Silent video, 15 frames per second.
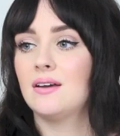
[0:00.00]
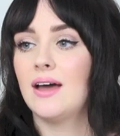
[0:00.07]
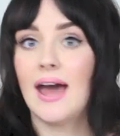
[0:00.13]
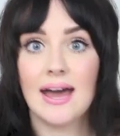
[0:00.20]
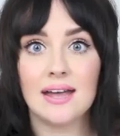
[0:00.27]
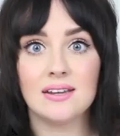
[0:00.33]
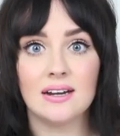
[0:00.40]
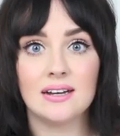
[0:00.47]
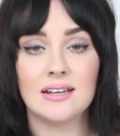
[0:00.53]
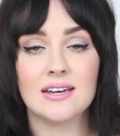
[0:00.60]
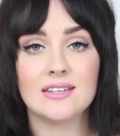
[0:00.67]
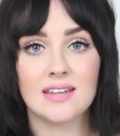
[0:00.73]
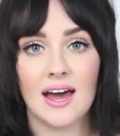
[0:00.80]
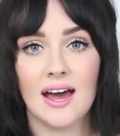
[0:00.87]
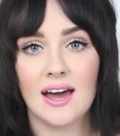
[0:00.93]
henna,
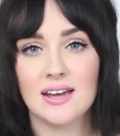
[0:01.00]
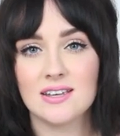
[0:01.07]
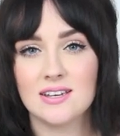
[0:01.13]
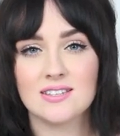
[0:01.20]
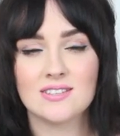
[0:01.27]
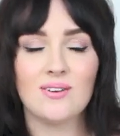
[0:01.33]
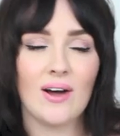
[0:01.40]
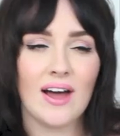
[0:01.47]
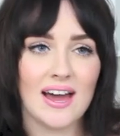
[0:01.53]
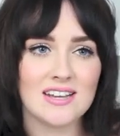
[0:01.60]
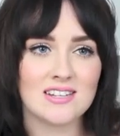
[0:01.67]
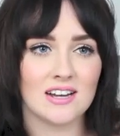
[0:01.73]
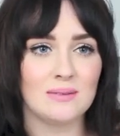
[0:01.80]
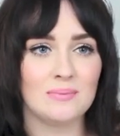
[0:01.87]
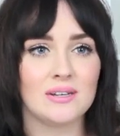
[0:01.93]
like the hair, it's not hair
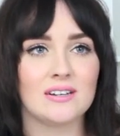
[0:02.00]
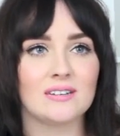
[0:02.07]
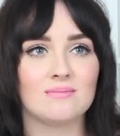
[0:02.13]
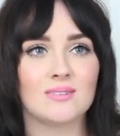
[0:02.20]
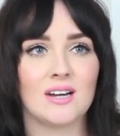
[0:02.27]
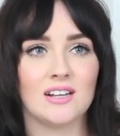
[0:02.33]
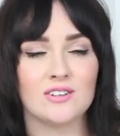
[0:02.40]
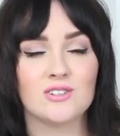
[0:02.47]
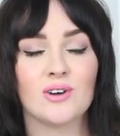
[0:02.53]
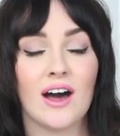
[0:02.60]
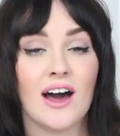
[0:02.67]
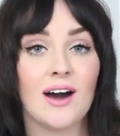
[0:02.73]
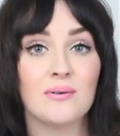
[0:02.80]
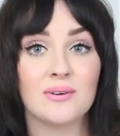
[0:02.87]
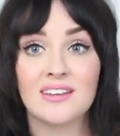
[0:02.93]
dye, but it colours your
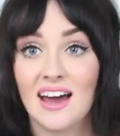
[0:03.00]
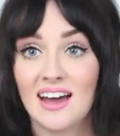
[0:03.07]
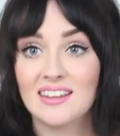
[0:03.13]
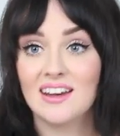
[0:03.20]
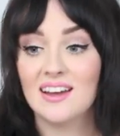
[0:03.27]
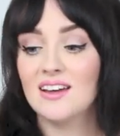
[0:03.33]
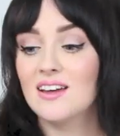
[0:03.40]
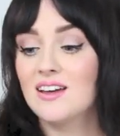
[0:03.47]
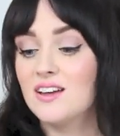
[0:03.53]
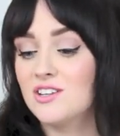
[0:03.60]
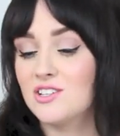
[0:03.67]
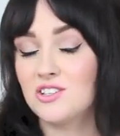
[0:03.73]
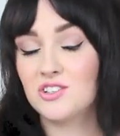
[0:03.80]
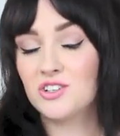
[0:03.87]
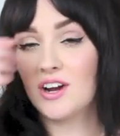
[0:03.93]
hair with henna.
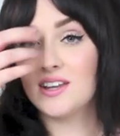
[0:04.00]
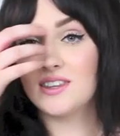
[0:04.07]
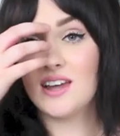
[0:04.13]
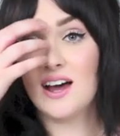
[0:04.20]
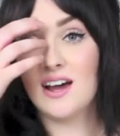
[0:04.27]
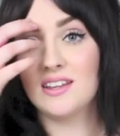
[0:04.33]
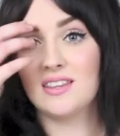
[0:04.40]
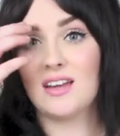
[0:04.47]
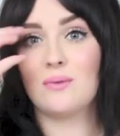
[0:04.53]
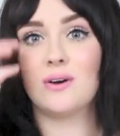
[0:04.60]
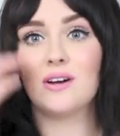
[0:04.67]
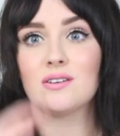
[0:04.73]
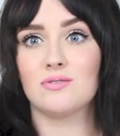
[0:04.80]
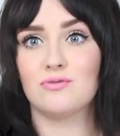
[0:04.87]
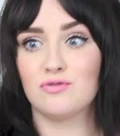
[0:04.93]
She's tried that and that
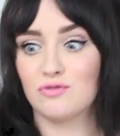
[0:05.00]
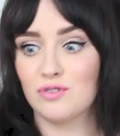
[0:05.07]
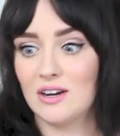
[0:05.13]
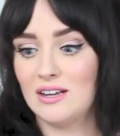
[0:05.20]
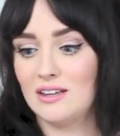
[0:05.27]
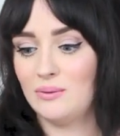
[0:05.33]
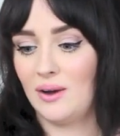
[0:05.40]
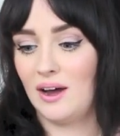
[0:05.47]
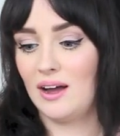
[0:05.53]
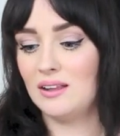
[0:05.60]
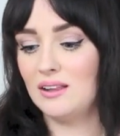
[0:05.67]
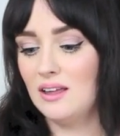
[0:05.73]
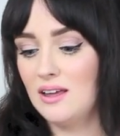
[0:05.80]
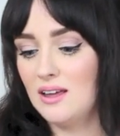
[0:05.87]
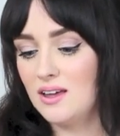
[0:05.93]
worked really
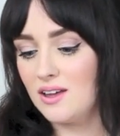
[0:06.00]
well.